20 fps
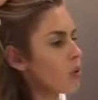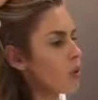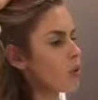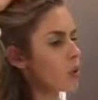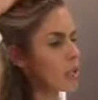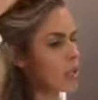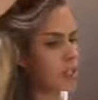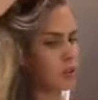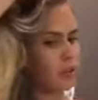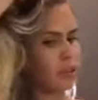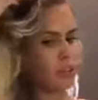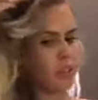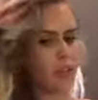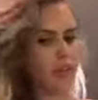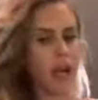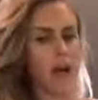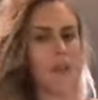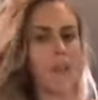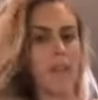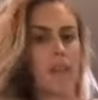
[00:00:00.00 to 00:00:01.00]
was I doing? Oh
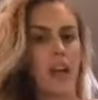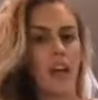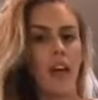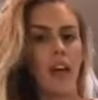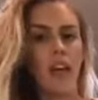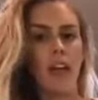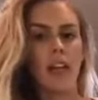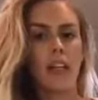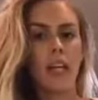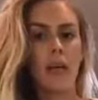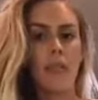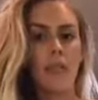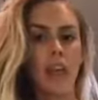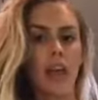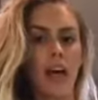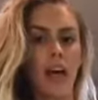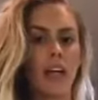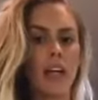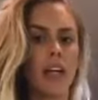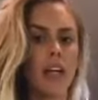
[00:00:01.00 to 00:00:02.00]
yeah. Keeping
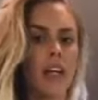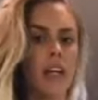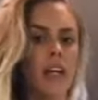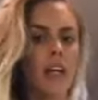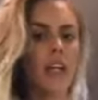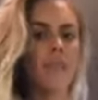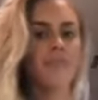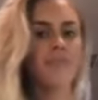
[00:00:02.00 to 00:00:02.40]
that here.